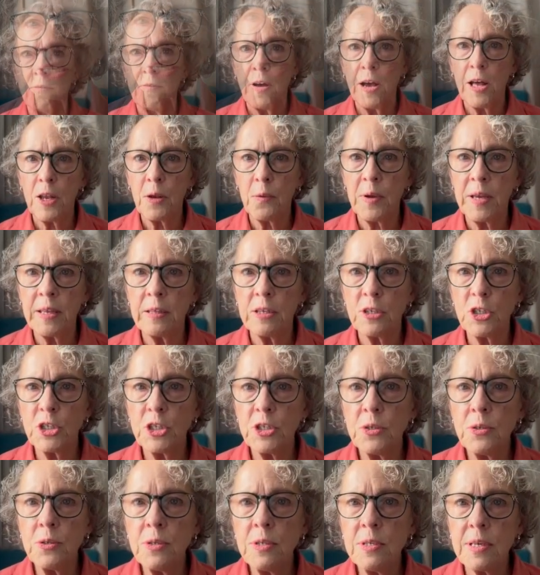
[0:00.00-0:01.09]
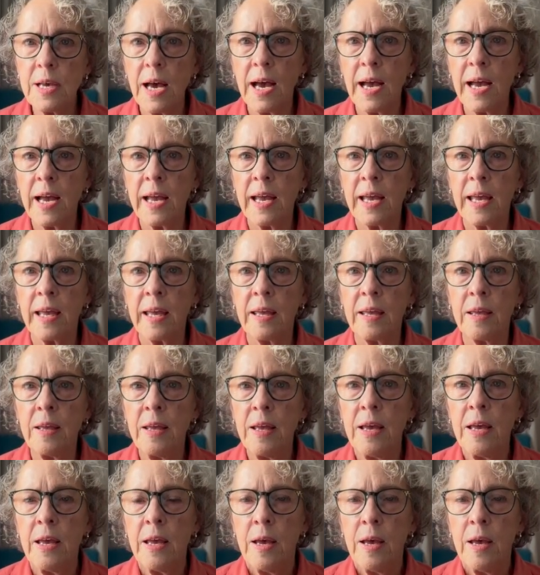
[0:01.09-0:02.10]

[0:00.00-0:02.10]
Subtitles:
Following the shoes, I